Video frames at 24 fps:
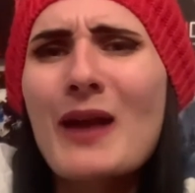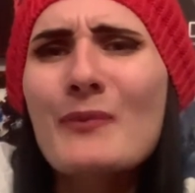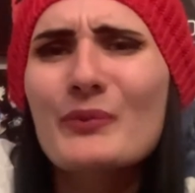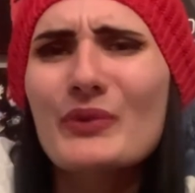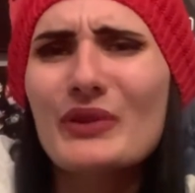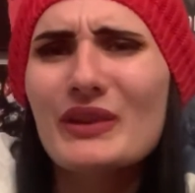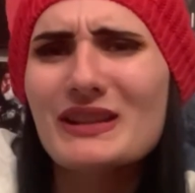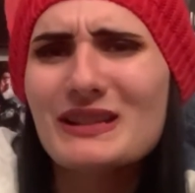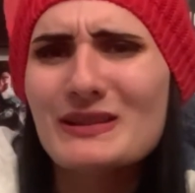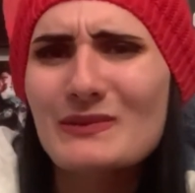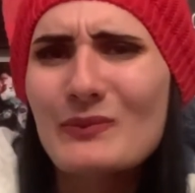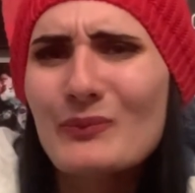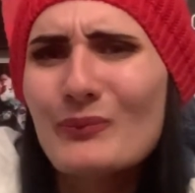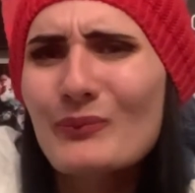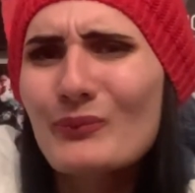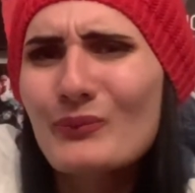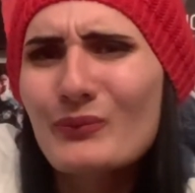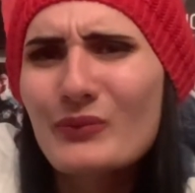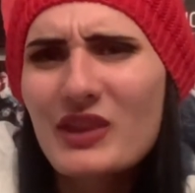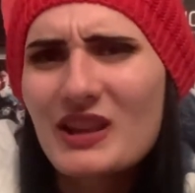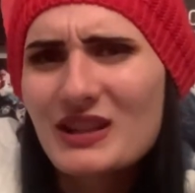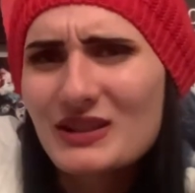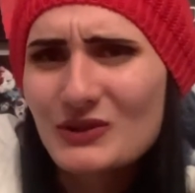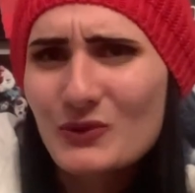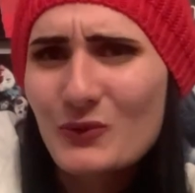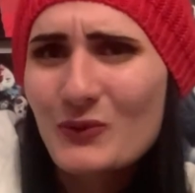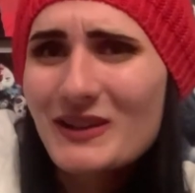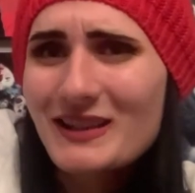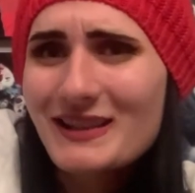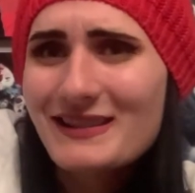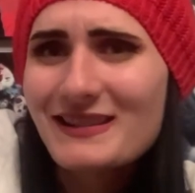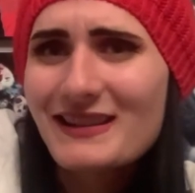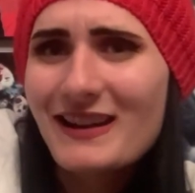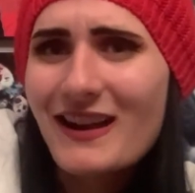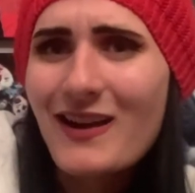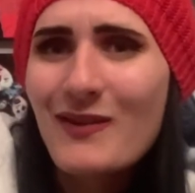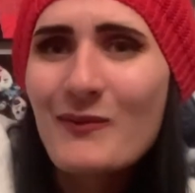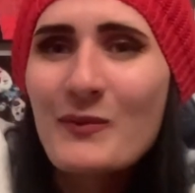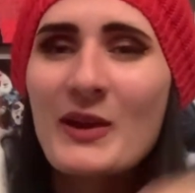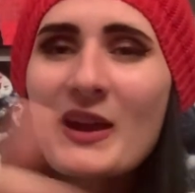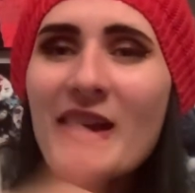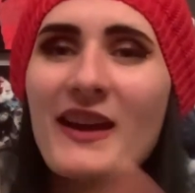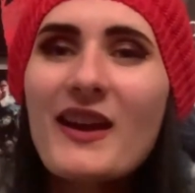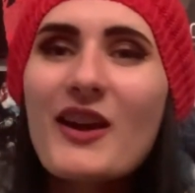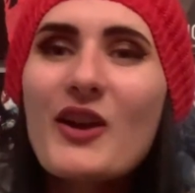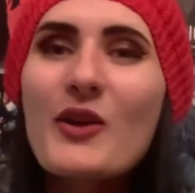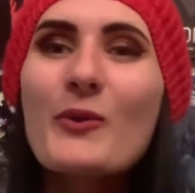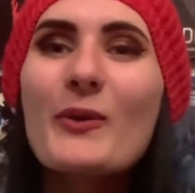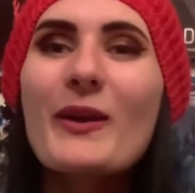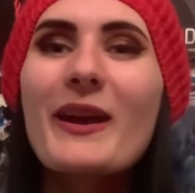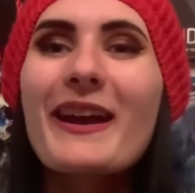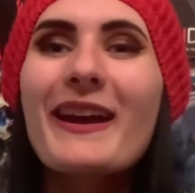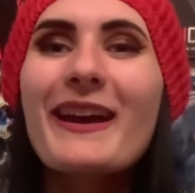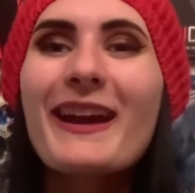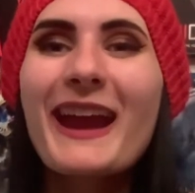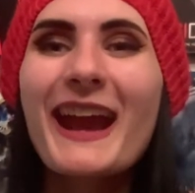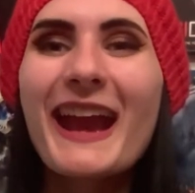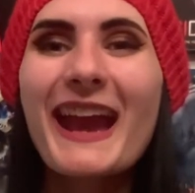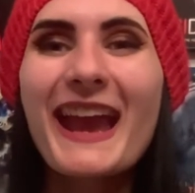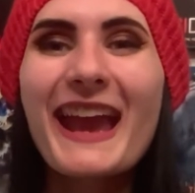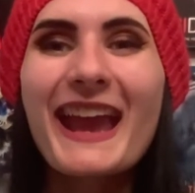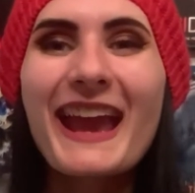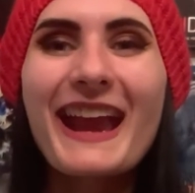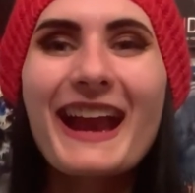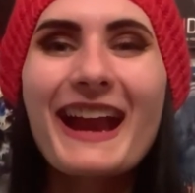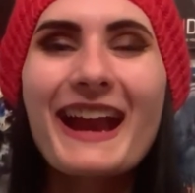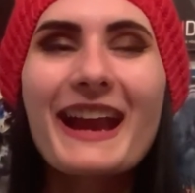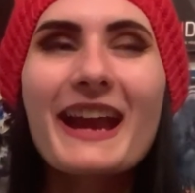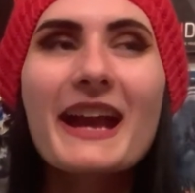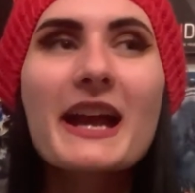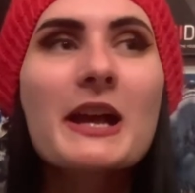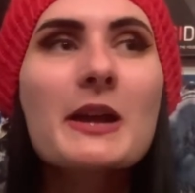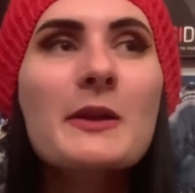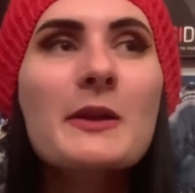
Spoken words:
this twist up, where a